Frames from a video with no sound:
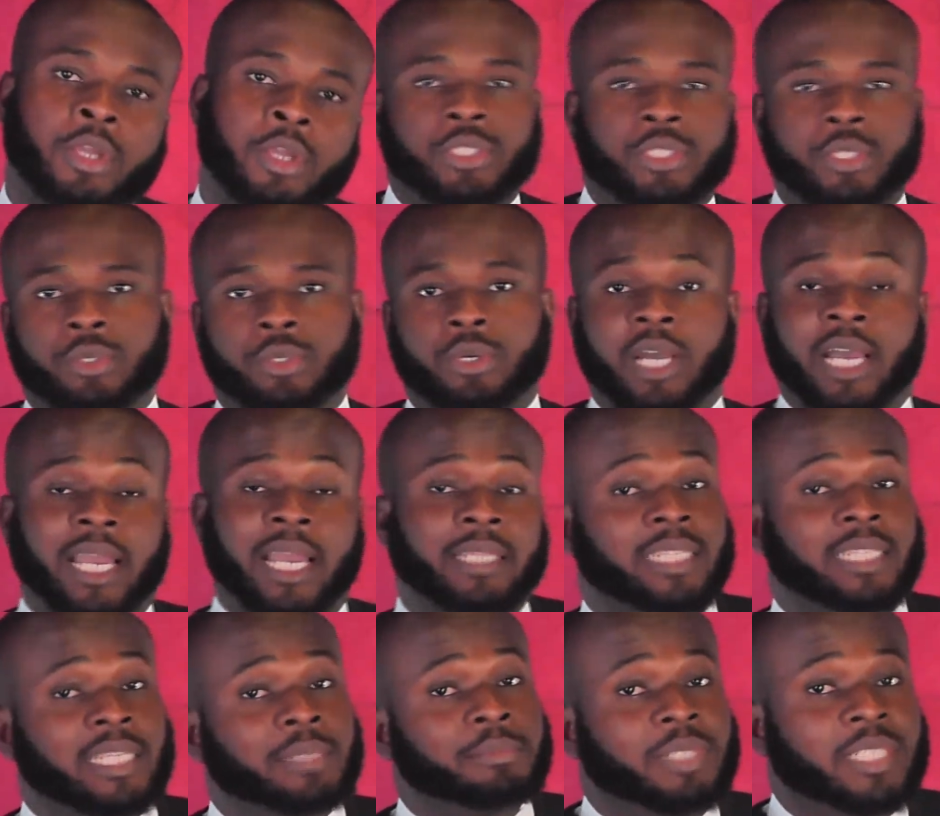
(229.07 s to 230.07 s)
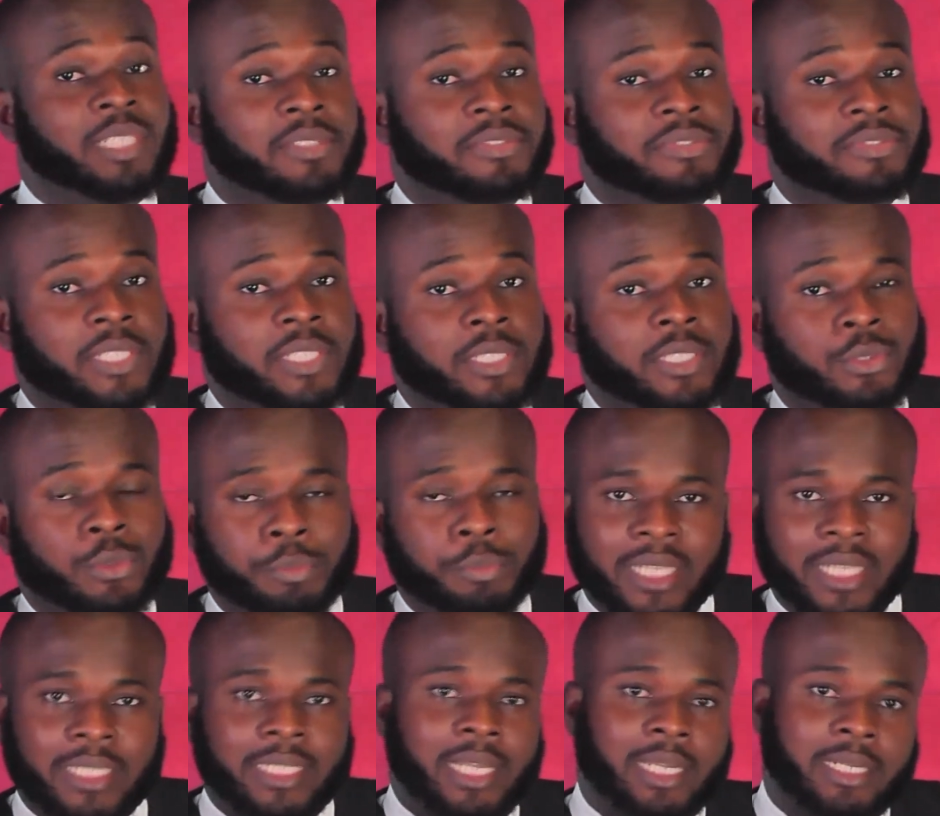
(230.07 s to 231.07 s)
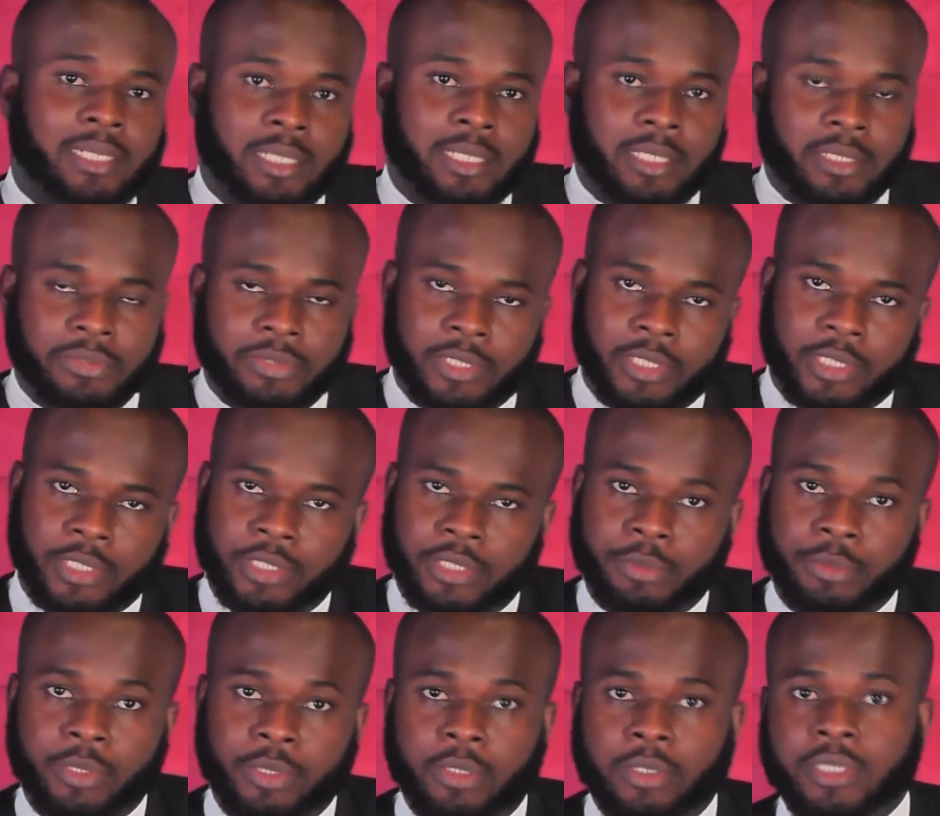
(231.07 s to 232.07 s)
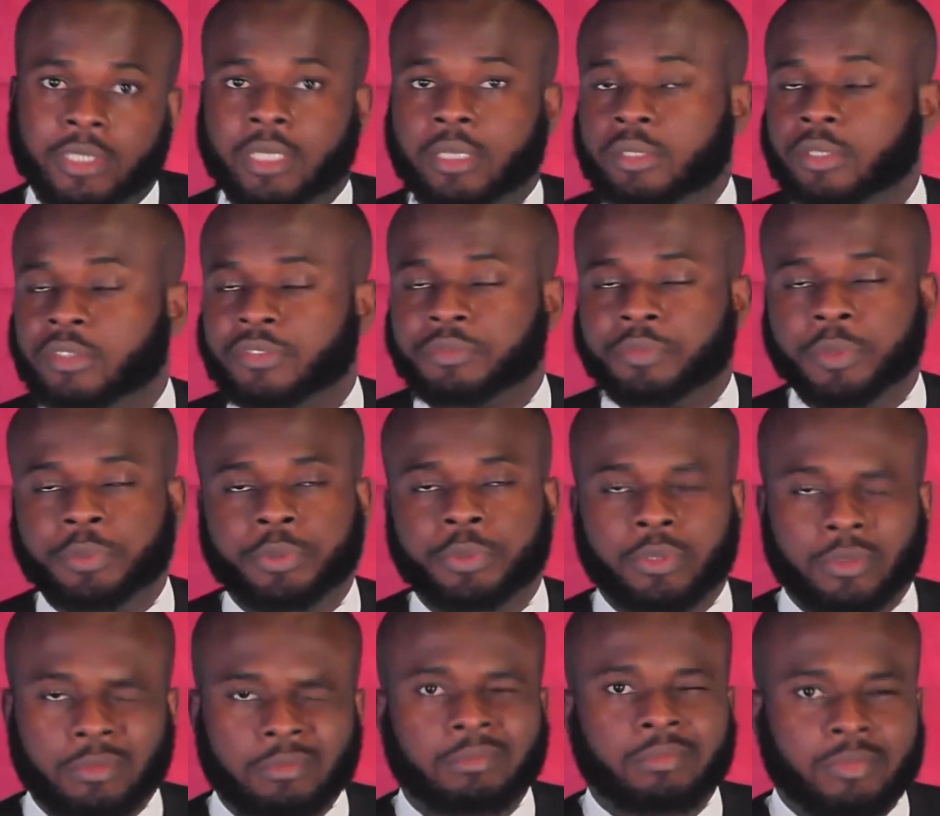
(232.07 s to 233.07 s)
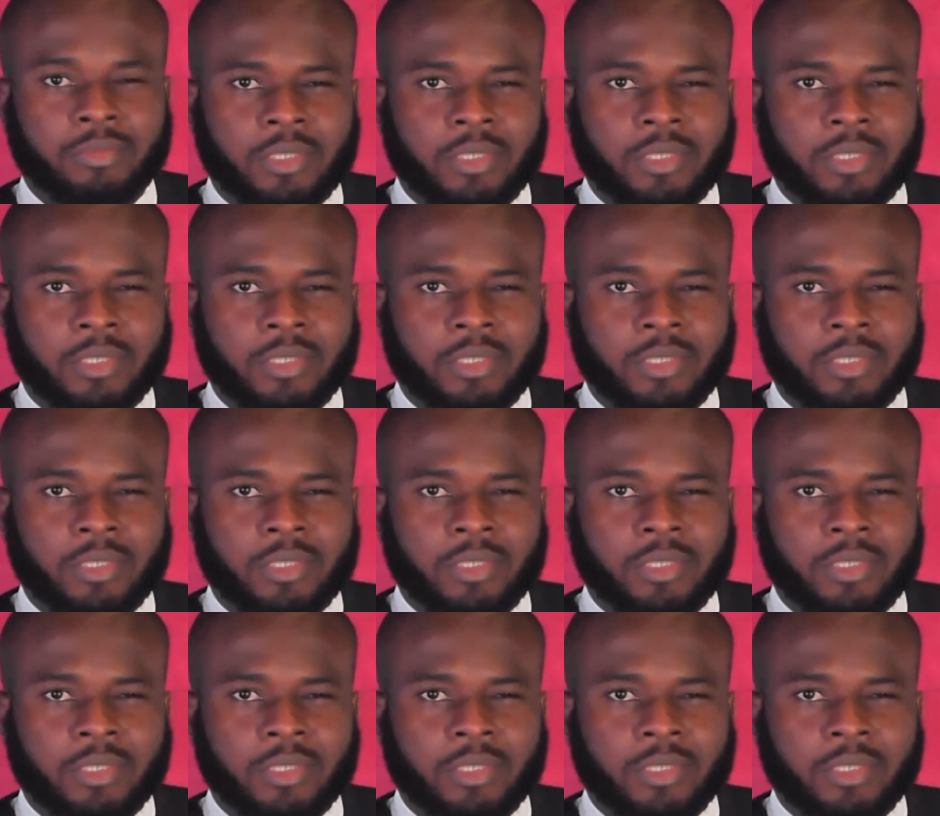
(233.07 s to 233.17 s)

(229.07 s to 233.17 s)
So I deemed it fit to make that clarification, because a lot of people